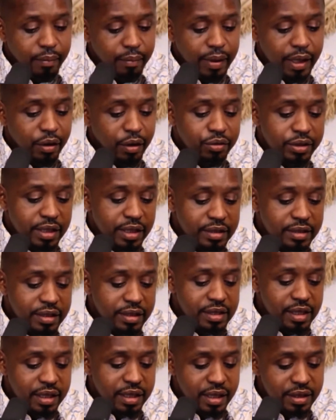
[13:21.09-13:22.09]
but I could
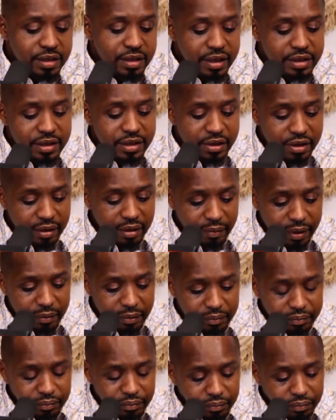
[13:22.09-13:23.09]
just hear her
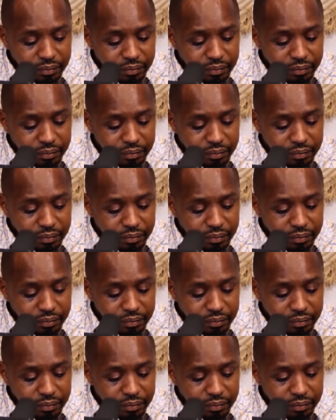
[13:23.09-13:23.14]
screaming.